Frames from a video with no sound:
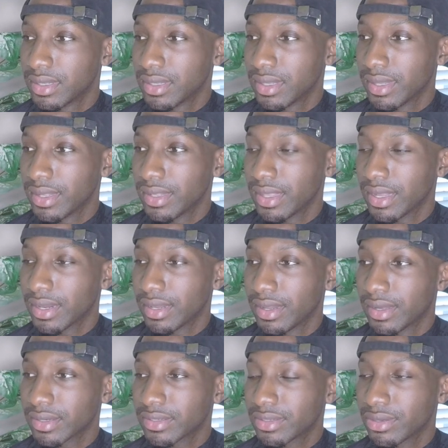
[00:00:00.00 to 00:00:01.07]
And then
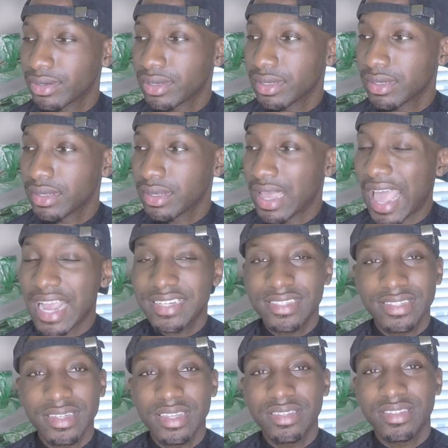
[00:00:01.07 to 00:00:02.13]
long story,
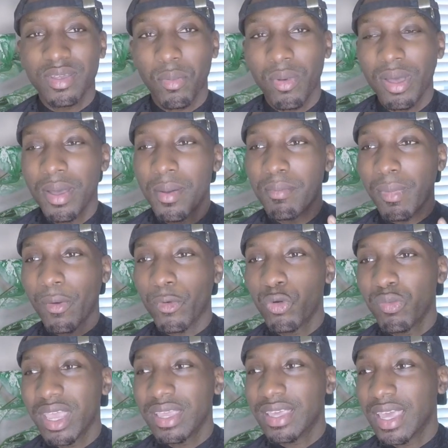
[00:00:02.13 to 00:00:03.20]
actually my
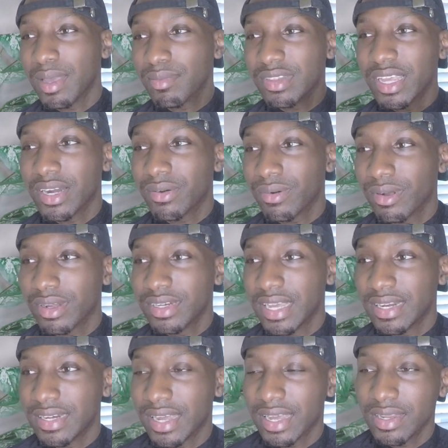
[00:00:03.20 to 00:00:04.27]
roommate came later on
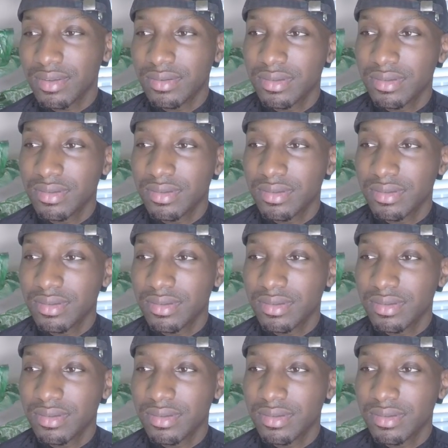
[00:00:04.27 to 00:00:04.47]
that night.